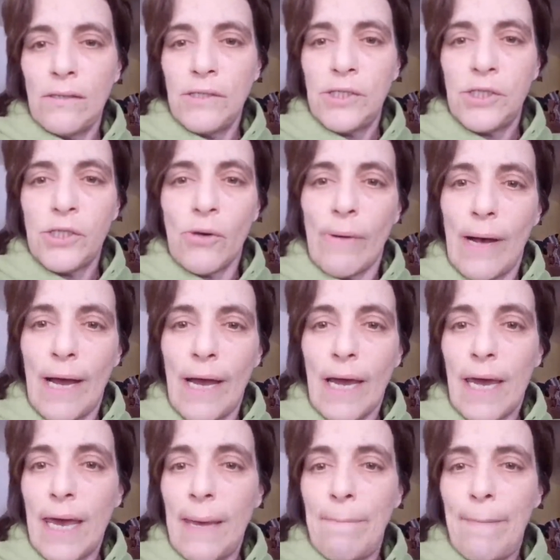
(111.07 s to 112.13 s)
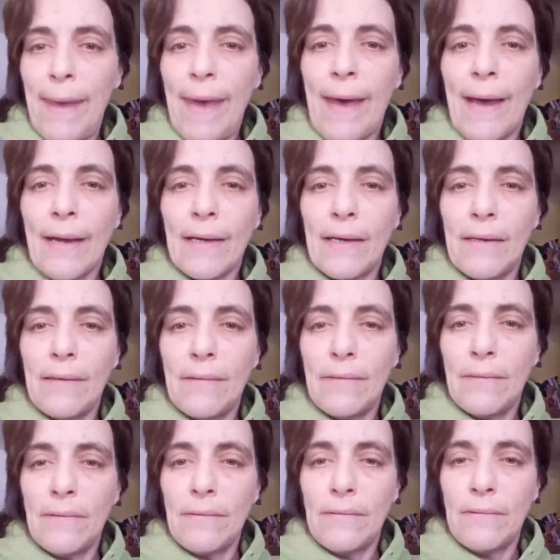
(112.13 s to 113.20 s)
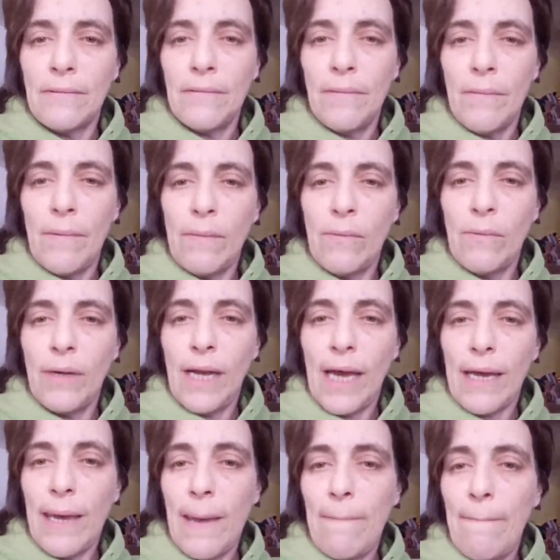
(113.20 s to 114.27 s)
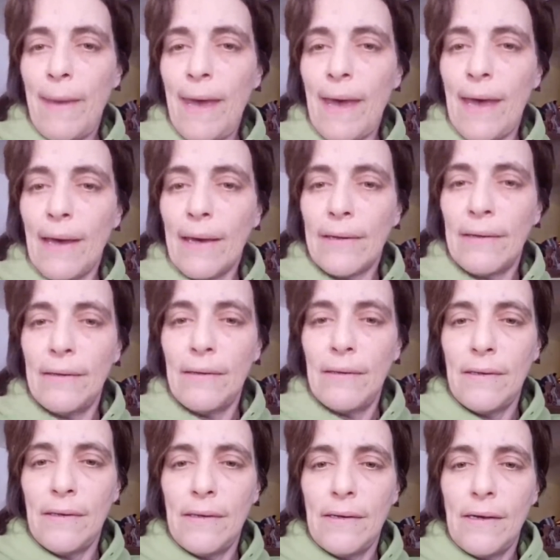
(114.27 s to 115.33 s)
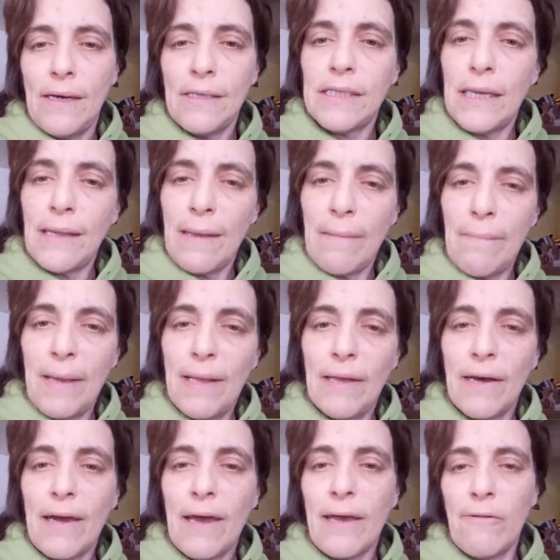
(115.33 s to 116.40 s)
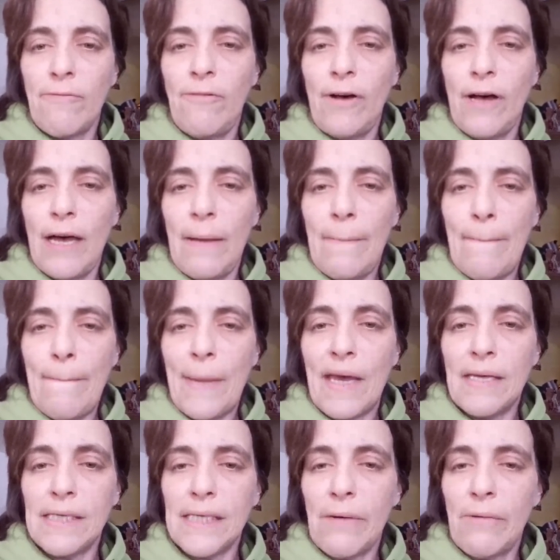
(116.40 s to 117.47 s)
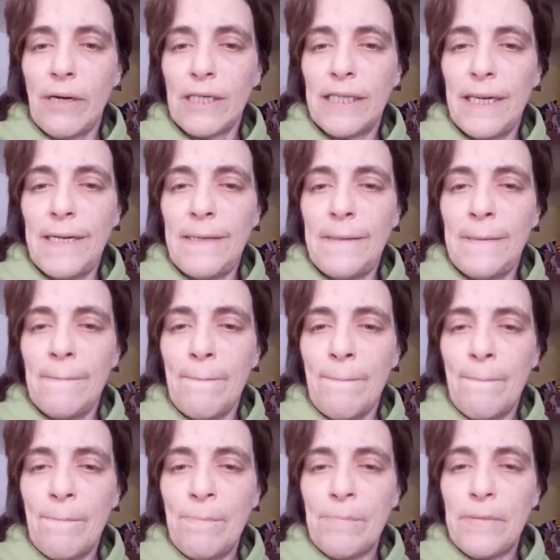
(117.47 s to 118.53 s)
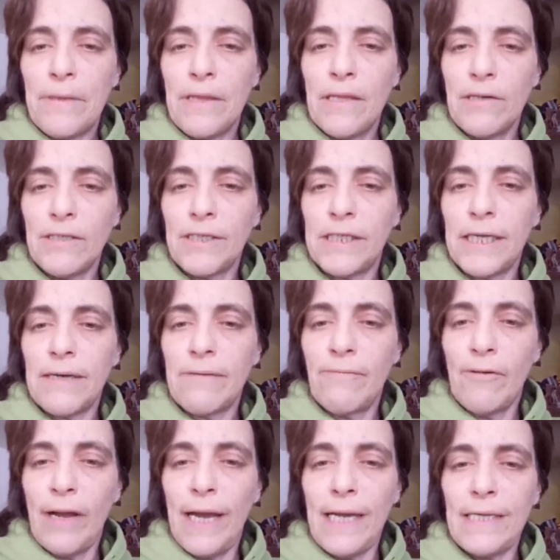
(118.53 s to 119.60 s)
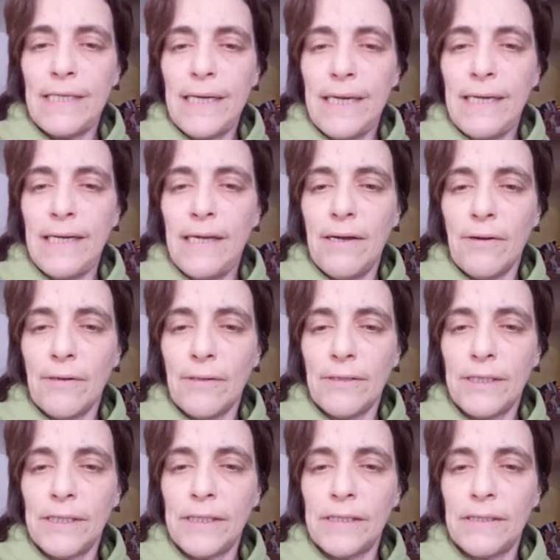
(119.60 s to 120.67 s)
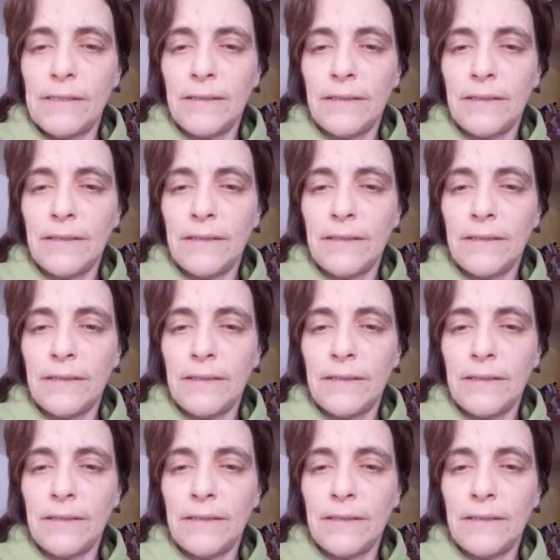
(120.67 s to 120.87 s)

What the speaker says: So I came back. And when I came back, I said, let me look at your foot because I worked in nursing for 18 years.